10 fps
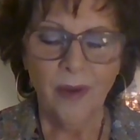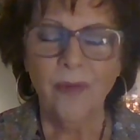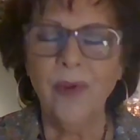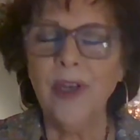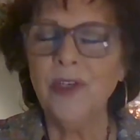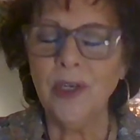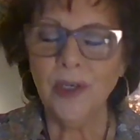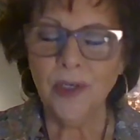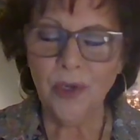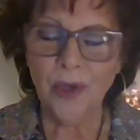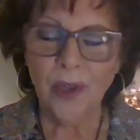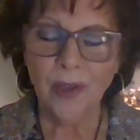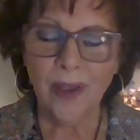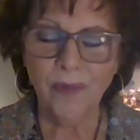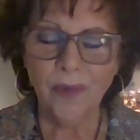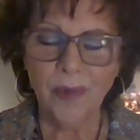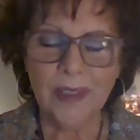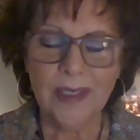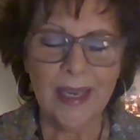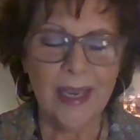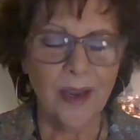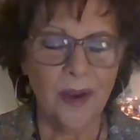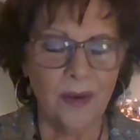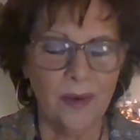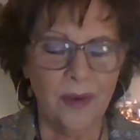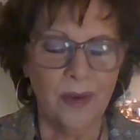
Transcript: reaching to your loved ones here.